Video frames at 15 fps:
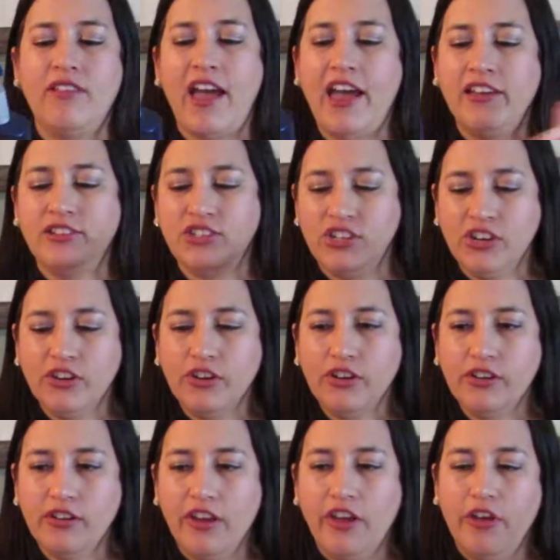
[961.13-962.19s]
last
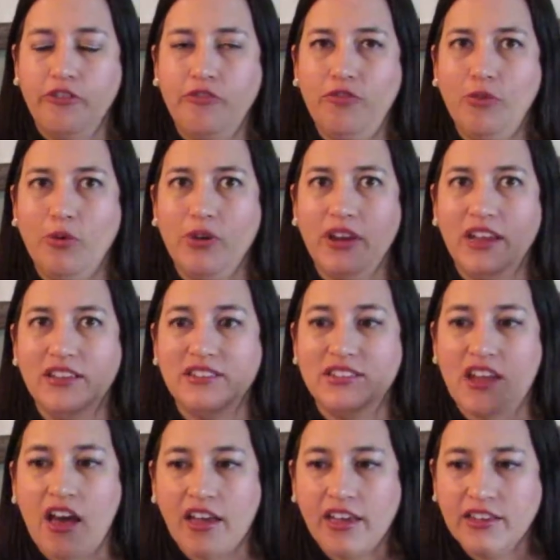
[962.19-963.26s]
year for his
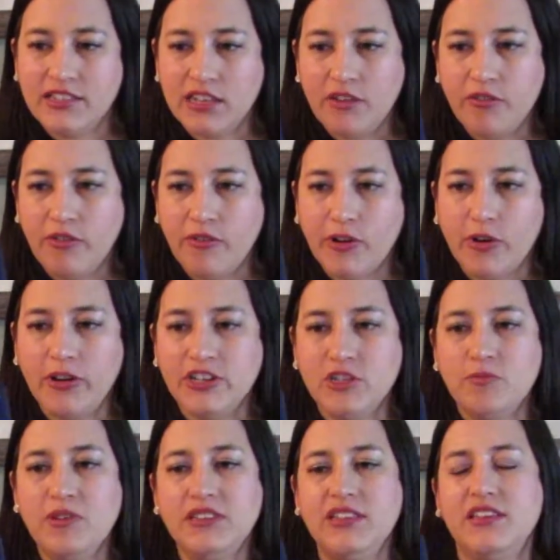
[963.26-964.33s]
stocking stuffer for
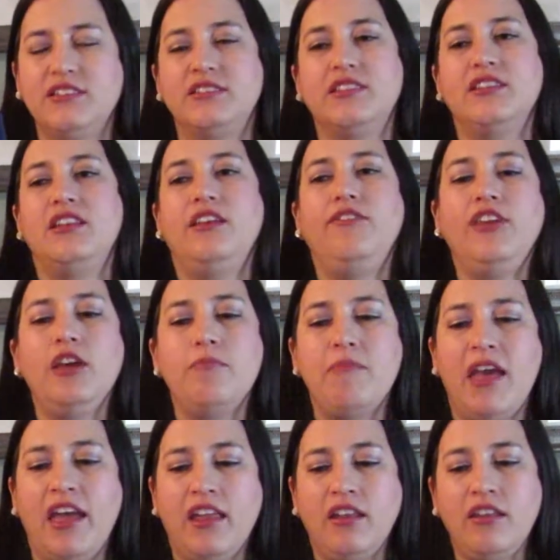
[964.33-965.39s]
Christmas. It's the Nivea
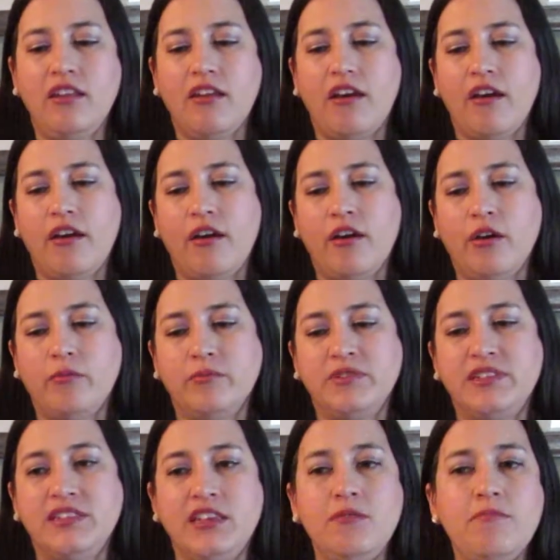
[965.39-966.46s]
Men um,
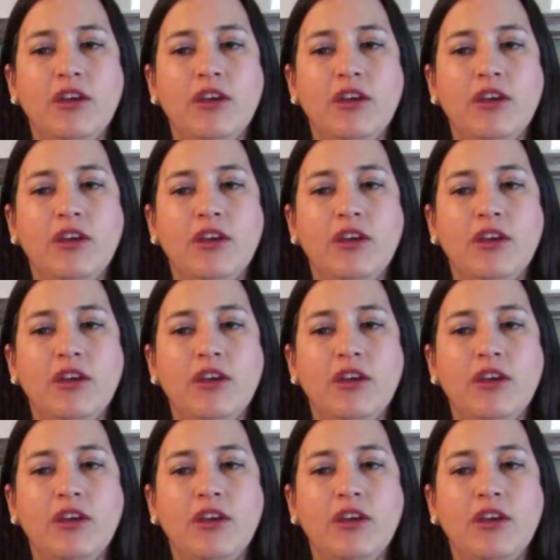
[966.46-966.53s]
Sea